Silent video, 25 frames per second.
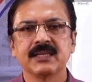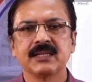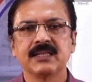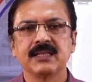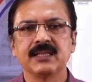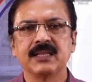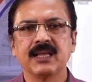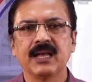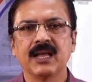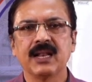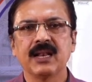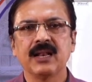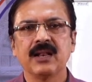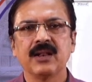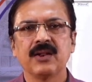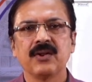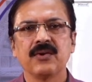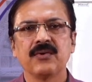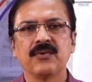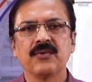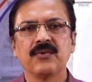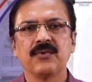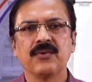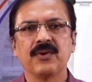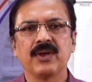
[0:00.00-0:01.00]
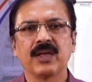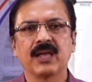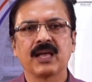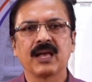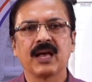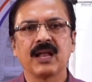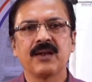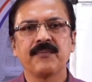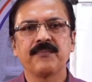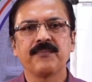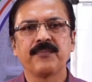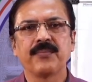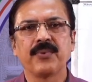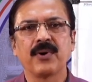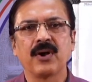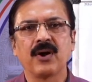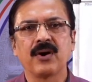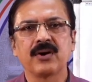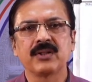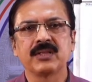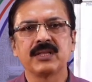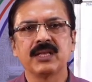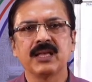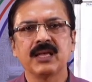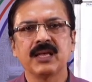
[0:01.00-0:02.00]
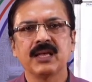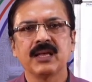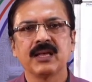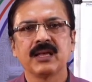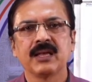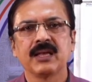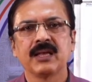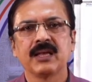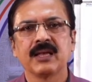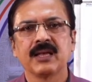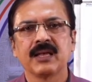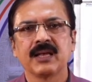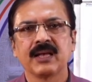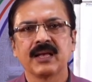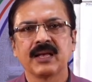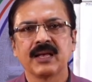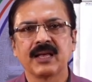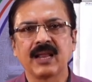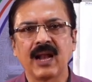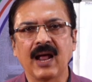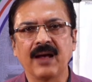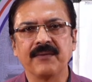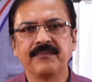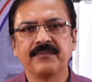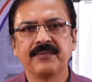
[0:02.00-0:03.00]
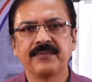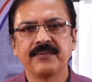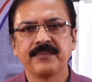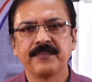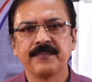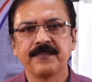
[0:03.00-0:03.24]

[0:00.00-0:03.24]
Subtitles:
then we can plot the graph.